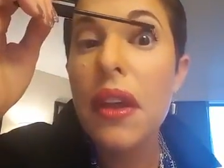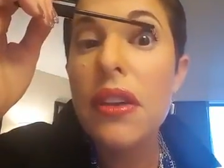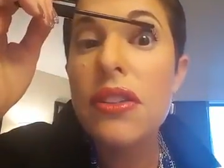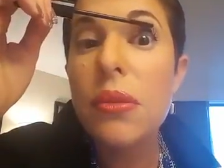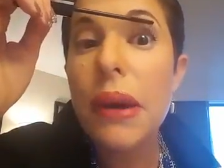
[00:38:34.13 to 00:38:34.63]

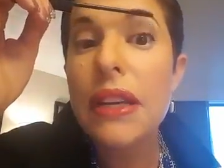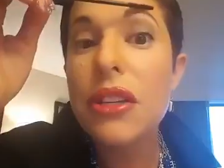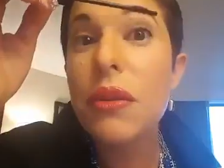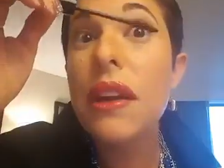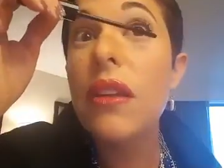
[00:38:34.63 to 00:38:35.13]
So by
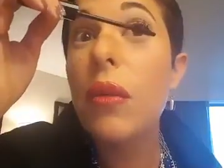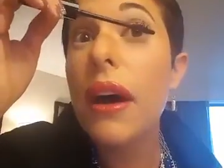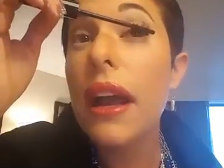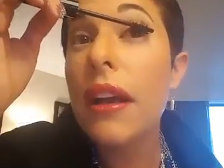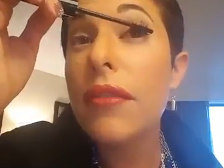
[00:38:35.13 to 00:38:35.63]
doing the
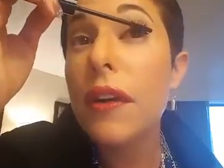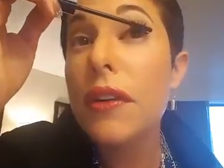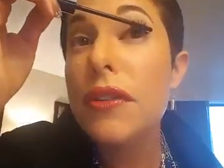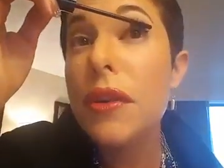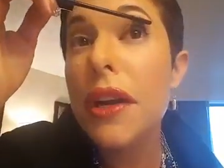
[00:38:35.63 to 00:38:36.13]
one eye
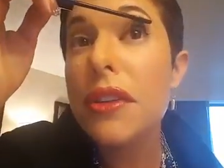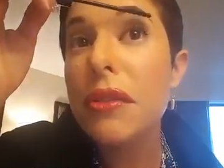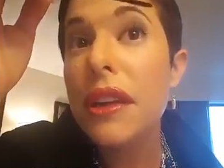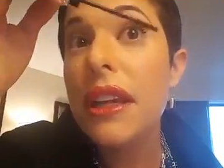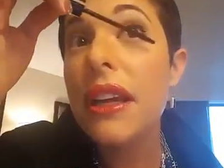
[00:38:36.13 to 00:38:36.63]
first, you guys are
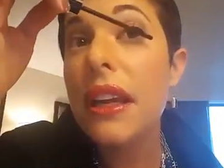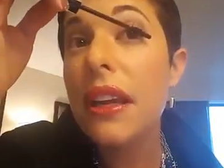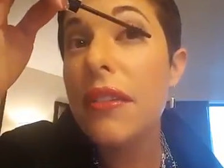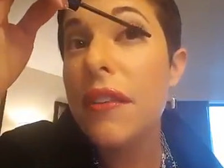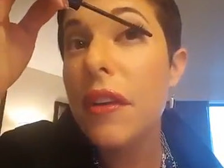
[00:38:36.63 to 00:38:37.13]
really going to
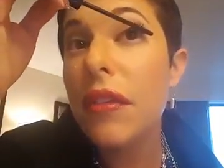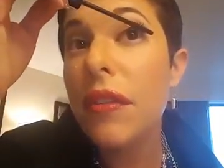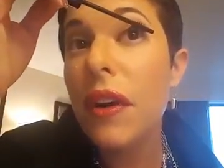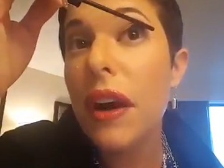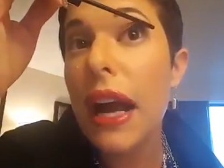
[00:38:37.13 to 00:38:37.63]
get a feel
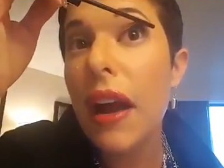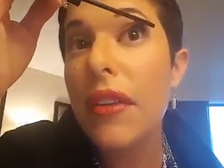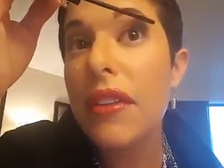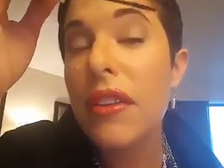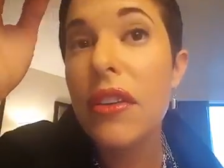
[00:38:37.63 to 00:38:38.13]
for how
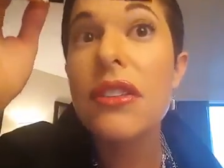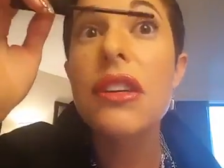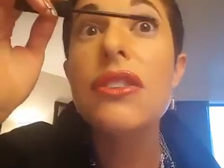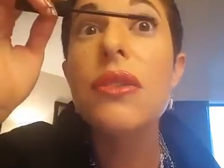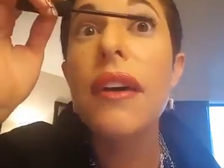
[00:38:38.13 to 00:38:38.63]
this looks,
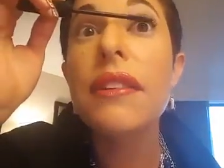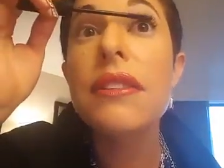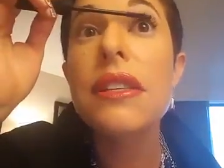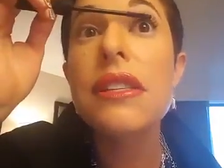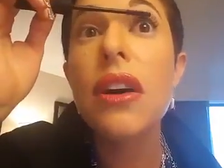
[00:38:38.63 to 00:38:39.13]
because you
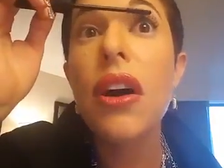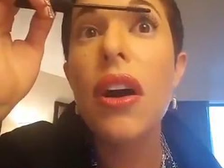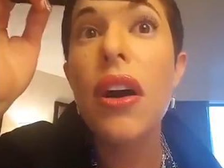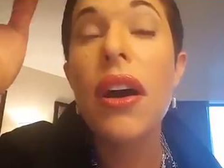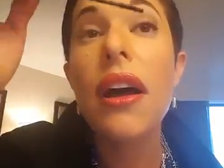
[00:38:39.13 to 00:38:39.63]
obviously
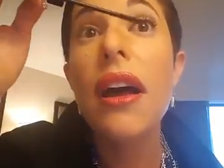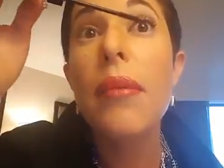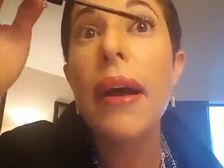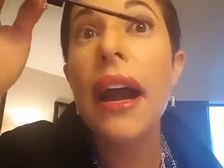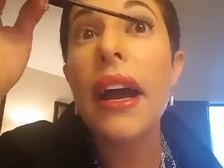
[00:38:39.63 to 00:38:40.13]
saw
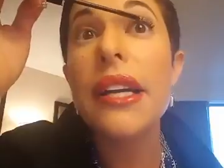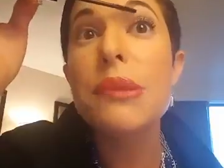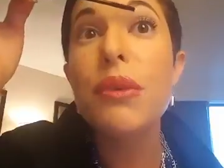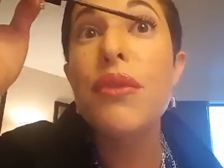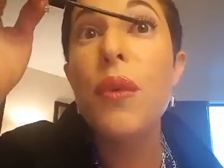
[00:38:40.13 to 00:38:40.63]
my
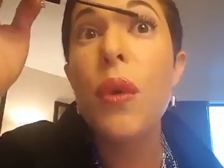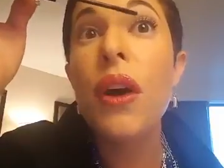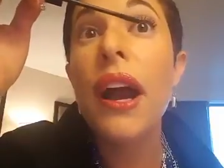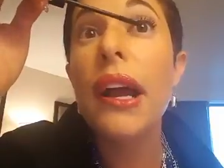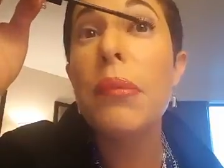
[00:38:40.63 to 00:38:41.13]
eyes
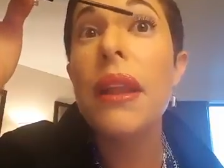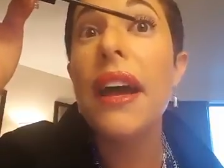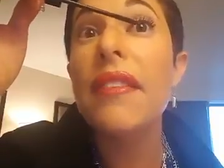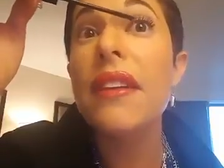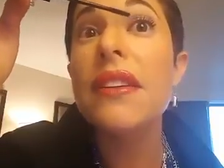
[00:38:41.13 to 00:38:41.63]
before I
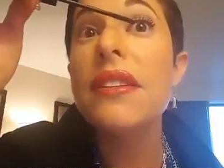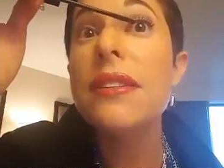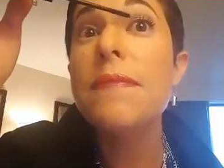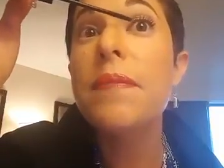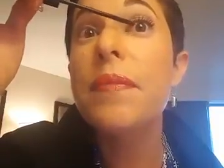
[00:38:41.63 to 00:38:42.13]
applied this.